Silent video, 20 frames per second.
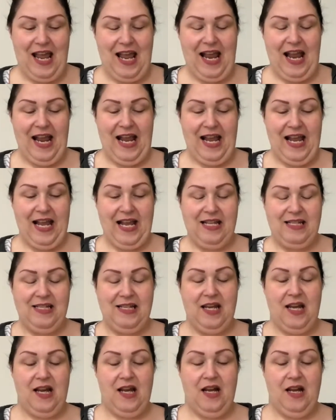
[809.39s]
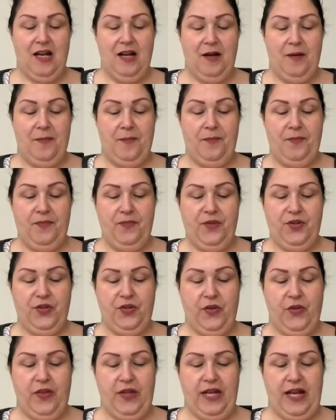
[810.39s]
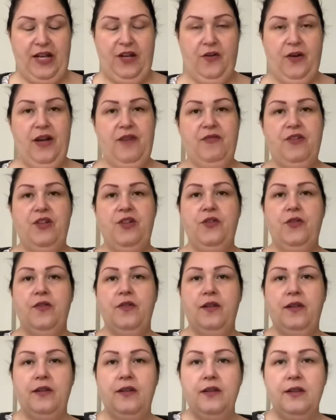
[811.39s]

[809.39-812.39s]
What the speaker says: and so that I don't have to do the